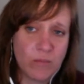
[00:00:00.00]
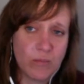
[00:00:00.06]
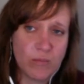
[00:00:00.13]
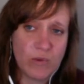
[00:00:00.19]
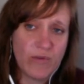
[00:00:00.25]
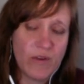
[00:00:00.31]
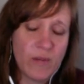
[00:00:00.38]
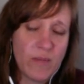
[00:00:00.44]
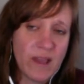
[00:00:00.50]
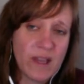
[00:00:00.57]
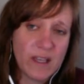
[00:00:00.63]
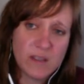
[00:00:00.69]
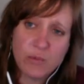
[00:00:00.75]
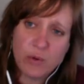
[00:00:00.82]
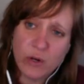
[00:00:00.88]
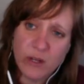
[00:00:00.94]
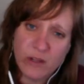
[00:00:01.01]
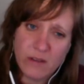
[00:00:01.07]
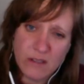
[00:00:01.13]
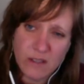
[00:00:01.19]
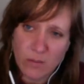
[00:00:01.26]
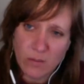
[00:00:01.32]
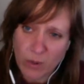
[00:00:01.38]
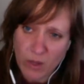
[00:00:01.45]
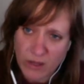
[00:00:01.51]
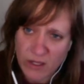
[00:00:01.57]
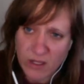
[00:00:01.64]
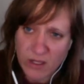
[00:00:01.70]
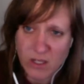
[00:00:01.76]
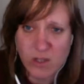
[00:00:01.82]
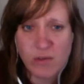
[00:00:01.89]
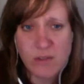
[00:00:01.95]
if I'm exporting this, I'm probably
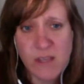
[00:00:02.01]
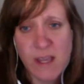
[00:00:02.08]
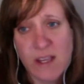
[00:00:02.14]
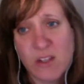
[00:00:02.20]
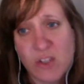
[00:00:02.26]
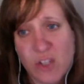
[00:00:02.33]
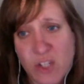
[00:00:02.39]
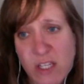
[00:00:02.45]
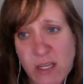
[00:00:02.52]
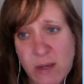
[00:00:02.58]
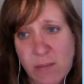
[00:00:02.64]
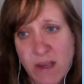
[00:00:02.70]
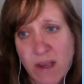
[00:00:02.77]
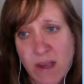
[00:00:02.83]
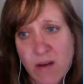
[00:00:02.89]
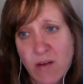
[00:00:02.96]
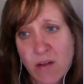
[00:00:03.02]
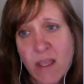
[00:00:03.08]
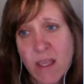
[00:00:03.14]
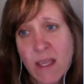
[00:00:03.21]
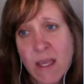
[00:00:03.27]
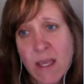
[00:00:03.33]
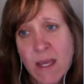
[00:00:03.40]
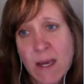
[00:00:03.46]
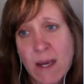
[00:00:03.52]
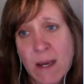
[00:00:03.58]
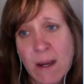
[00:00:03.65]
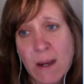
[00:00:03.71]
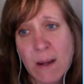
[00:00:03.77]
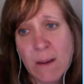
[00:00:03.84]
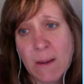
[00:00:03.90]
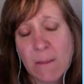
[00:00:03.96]
going to use HTML
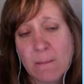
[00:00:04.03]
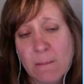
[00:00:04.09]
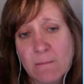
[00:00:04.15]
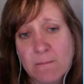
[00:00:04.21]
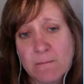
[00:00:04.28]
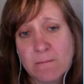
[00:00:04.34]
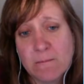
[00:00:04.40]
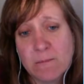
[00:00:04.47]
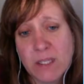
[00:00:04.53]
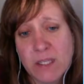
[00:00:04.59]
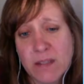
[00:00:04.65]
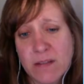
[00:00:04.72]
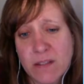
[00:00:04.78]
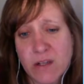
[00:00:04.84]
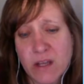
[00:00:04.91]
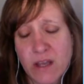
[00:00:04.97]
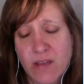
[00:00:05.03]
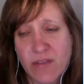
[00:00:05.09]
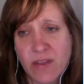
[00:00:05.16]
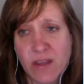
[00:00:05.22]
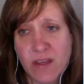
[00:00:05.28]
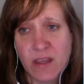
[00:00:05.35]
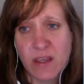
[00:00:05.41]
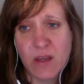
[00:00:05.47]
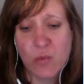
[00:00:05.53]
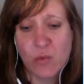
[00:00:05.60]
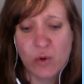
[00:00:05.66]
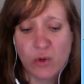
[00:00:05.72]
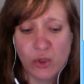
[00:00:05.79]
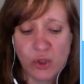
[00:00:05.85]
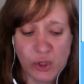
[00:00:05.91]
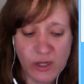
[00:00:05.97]
because I think it
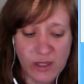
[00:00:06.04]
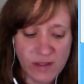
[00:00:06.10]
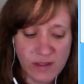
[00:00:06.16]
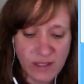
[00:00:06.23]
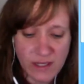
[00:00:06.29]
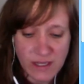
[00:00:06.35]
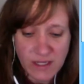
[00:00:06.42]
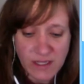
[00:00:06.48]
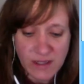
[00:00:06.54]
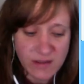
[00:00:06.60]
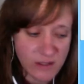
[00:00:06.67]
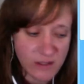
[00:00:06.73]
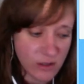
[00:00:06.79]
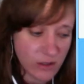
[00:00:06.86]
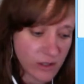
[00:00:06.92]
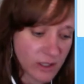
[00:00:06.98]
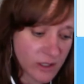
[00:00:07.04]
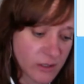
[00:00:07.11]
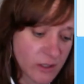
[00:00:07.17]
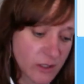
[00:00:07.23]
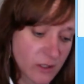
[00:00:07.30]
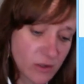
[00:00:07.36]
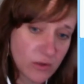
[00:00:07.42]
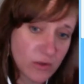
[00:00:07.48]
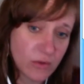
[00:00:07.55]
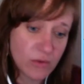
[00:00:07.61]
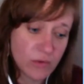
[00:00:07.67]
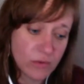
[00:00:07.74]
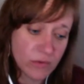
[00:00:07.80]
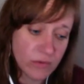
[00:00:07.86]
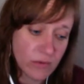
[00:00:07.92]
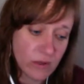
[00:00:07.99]
will translate easier
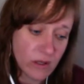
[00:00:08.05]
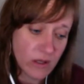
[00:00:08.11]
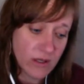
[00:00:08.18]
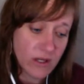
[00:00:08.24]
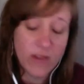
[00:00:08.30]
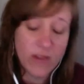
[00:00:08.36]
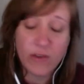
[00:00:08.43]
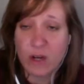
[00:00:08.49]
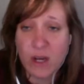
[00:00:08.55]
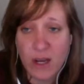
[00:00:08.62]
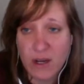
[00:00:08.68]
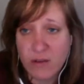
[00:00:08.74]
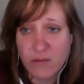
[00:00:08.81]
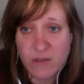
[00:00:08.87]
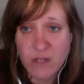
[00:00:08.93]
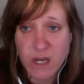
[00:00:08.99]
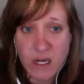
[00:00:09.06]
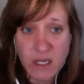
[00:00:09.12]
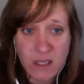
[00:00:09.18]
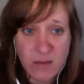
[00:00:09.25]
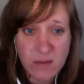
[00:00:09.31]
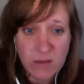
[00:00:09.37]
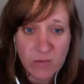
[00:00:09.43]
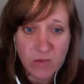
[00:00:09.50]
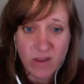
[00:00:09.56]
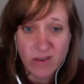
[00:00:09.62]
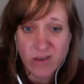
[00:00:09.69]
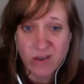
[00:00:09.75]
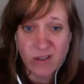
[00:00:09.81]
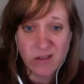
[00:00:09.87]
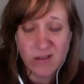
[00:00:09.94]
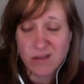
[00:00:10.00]
into another kind of document,
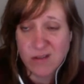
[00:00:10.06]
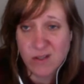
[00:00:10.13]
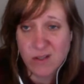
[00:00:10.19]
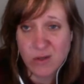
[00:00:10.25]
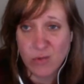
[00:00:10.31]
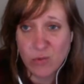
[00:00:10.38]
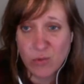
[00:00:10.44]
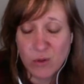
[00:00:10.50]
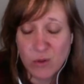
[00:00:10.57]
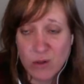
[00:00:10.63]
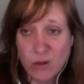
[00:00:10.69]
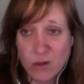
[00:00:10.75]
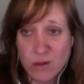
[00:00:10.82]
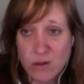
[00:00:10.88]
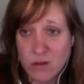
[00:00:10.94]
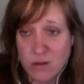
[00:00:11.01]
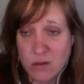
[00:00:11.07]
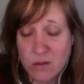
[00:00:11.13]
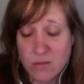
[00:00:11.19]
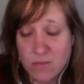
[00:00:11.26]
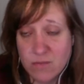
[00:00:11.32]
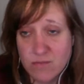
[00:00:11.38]
whether it's Word or